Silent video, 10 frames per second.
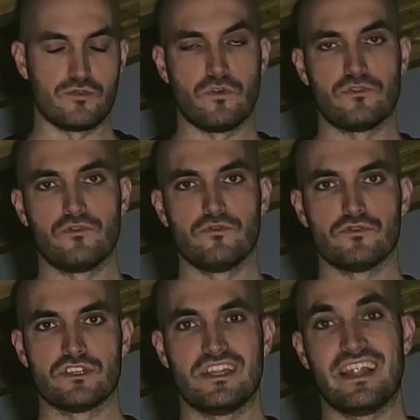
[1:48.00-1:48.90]
want to
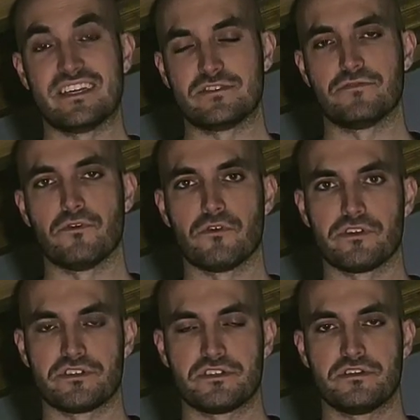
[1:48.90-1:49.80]
use less
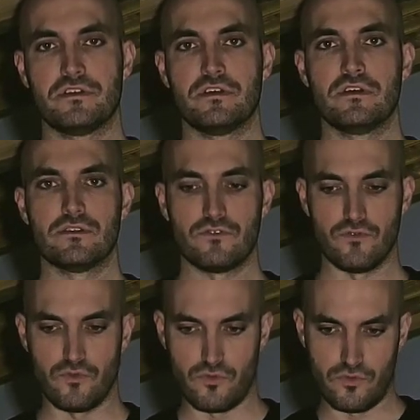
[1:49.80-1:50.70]
force
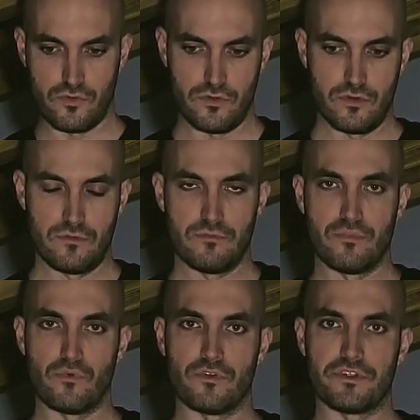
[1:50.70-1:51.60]
to
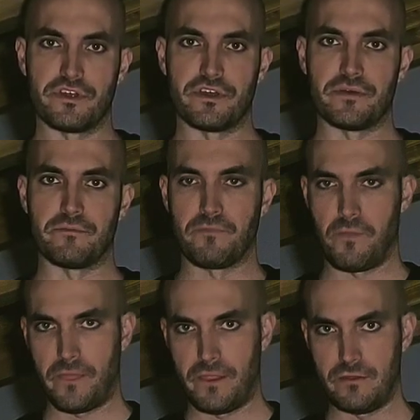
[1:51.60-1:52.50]
pull the
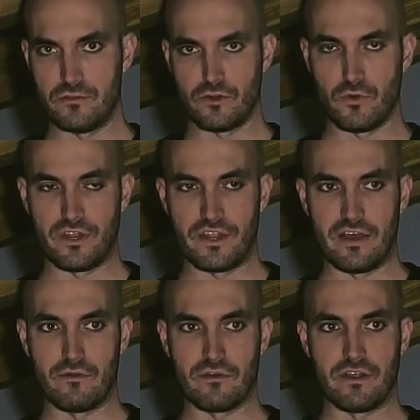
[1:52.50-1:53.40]
throw end
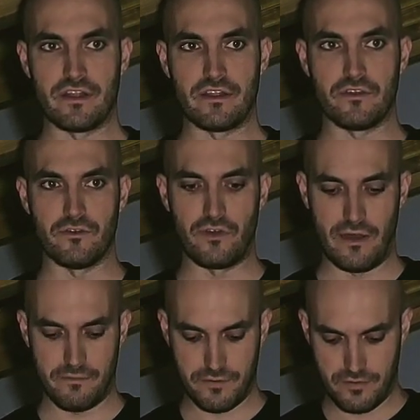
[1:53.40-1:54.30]
down and the yo-yo
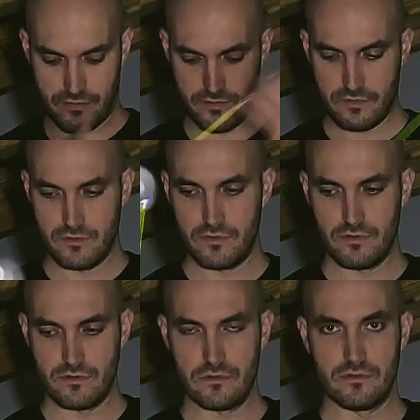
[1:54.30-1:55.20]
up,
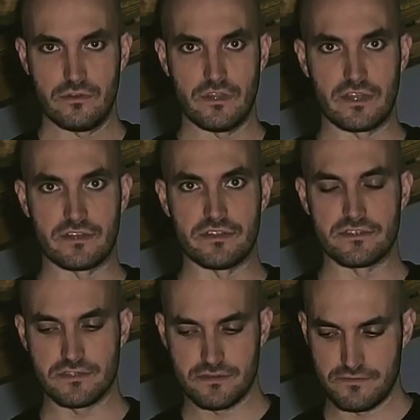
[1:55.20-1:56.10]
like this.